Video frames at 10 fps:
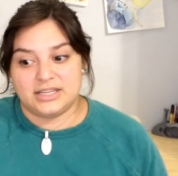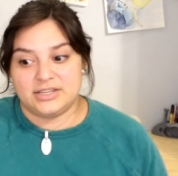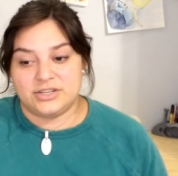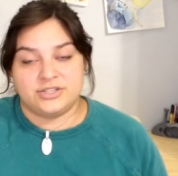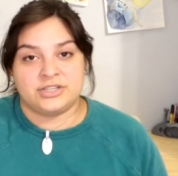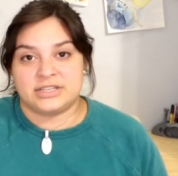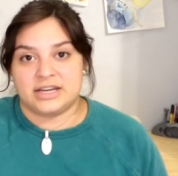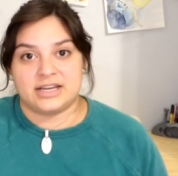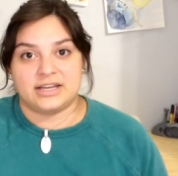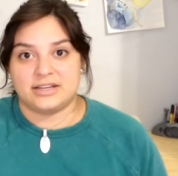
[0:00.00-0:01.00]
you just
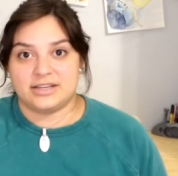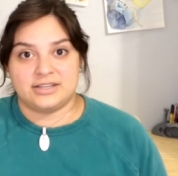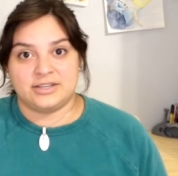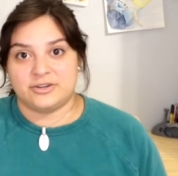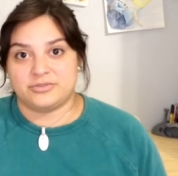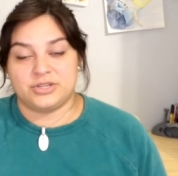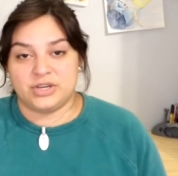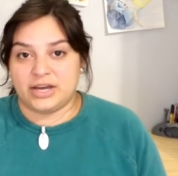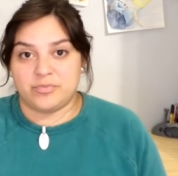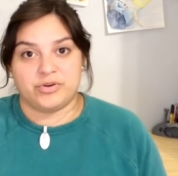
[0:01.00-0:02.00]
gotta, you know,
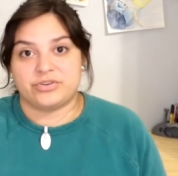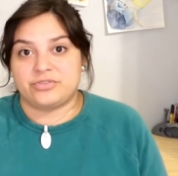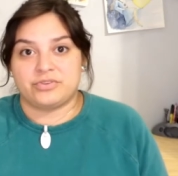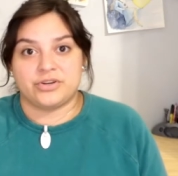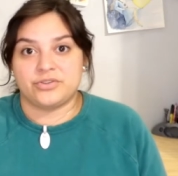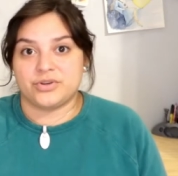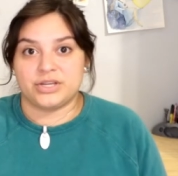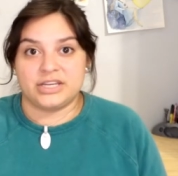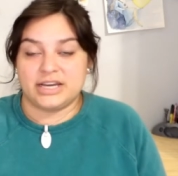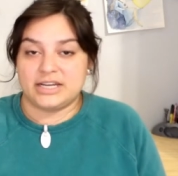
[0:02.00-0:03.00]
you gotta persevere through
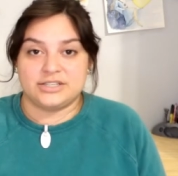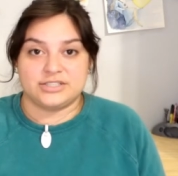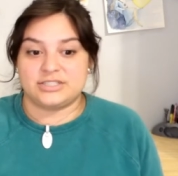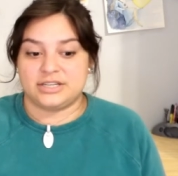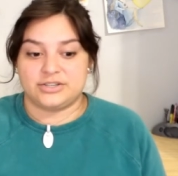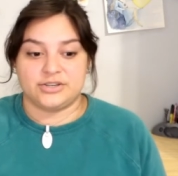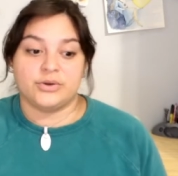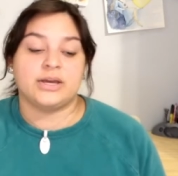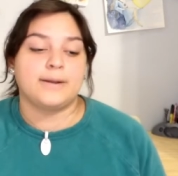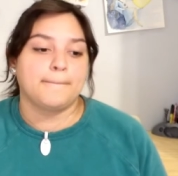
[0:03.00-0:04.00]
it. You gotta just stick to
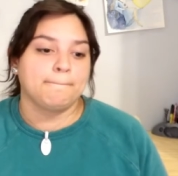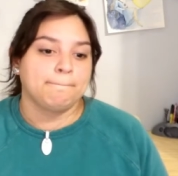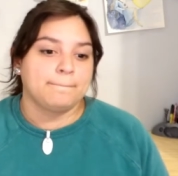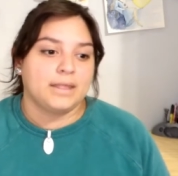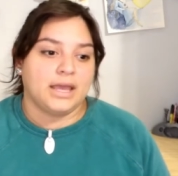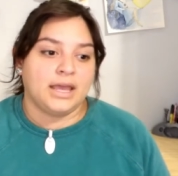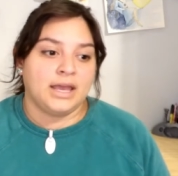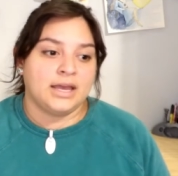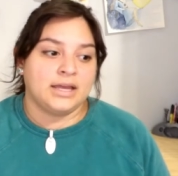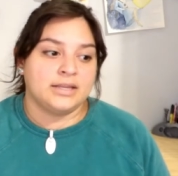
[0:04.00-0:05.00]
it.
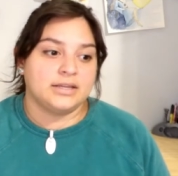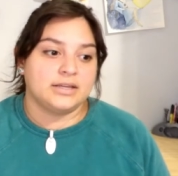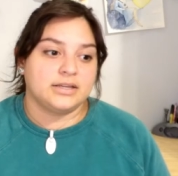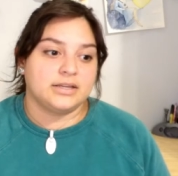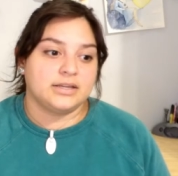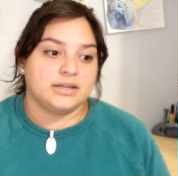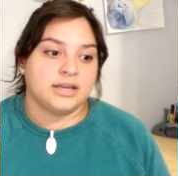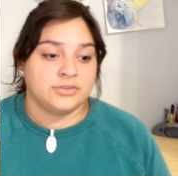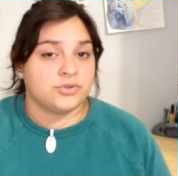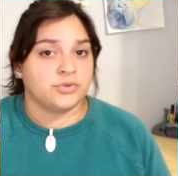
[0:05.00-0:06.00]
And,
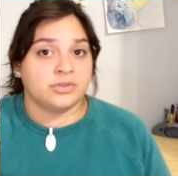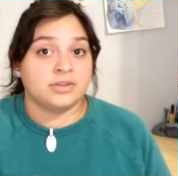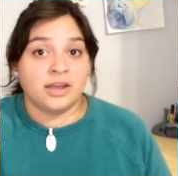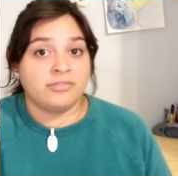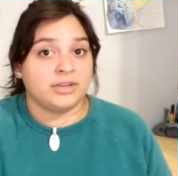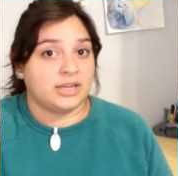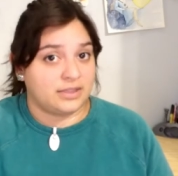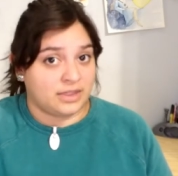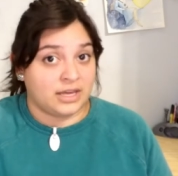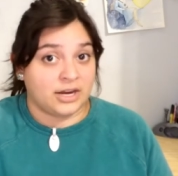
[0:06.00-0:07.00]
and so
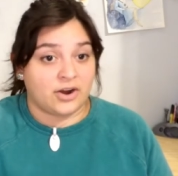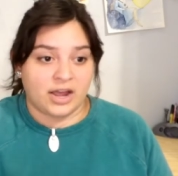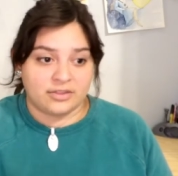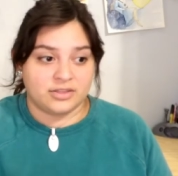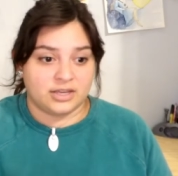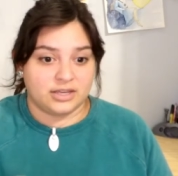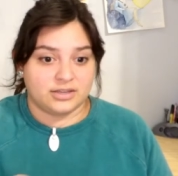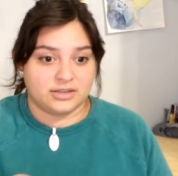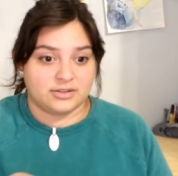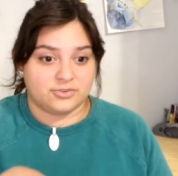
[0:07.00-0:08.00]
definitely there, I
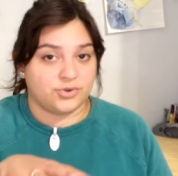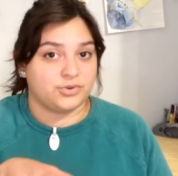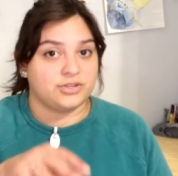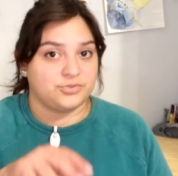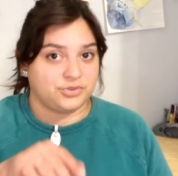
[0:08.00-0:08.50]
think Tolkien's